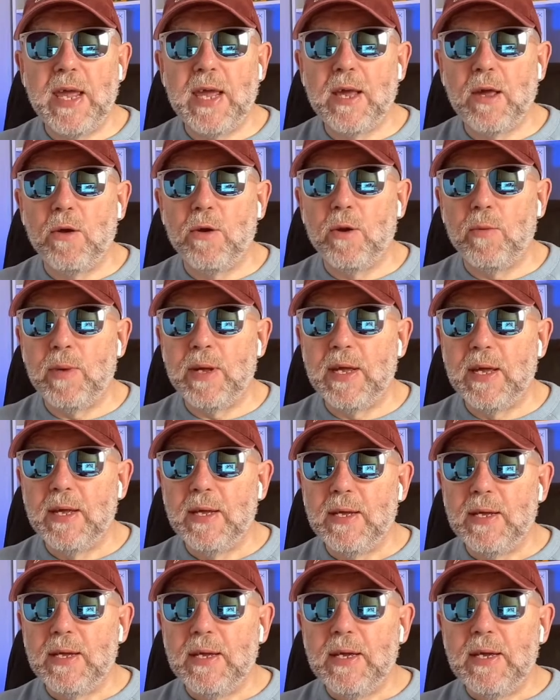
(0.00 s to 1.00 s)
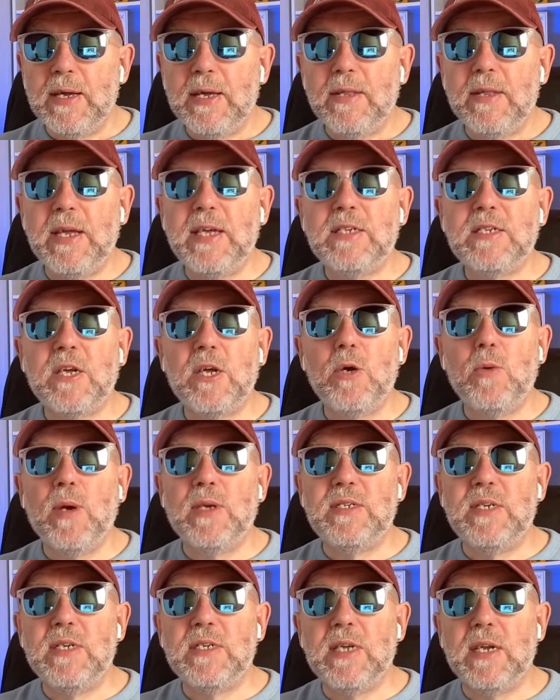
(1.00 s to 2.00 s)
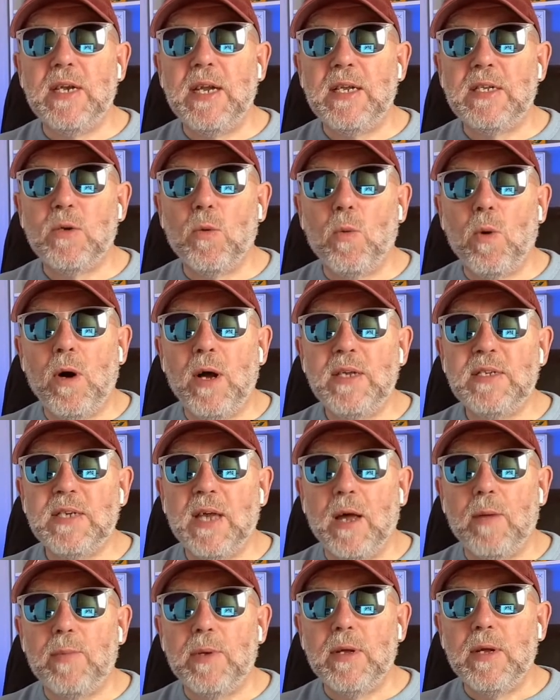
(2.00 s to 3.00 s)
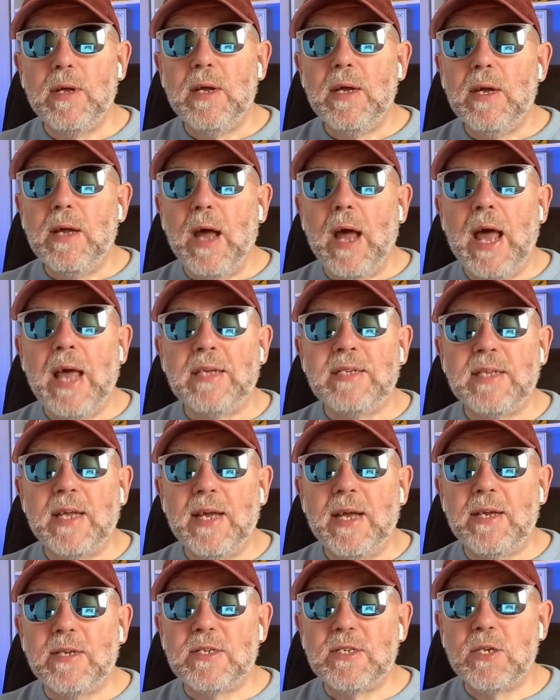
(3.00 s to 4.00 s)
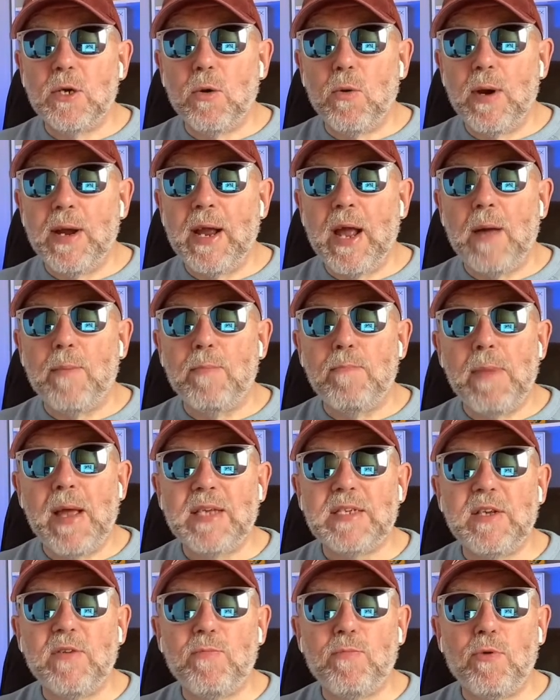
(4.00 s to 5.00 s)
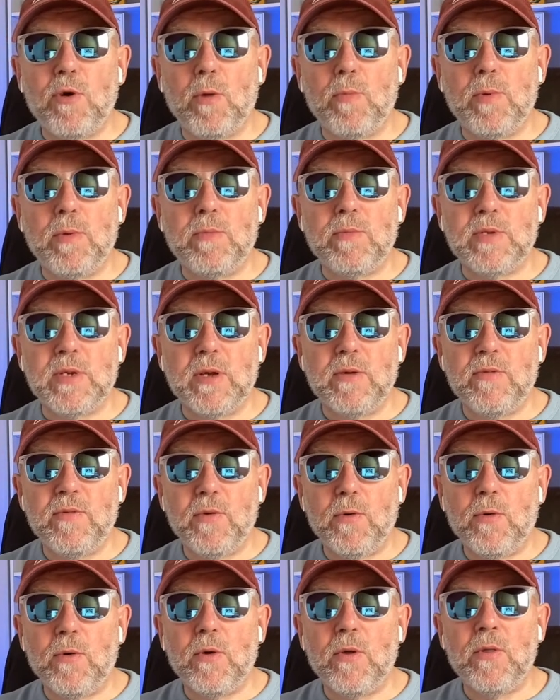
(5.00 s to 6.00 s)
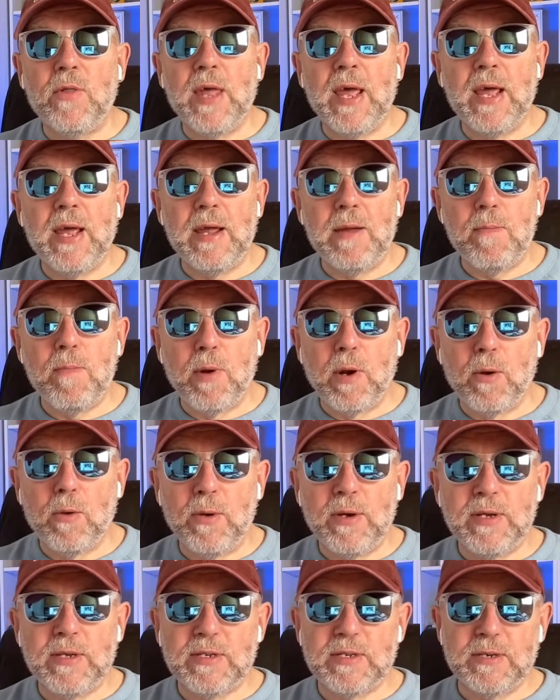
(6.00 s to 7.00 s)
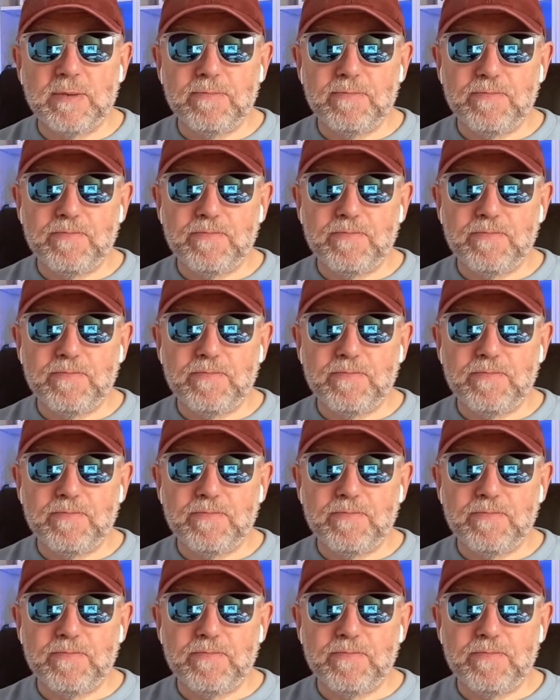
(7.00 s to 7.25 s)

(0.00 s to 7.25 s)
economy. These Q Ss need to wise up as they are storing up massive problems for their employers.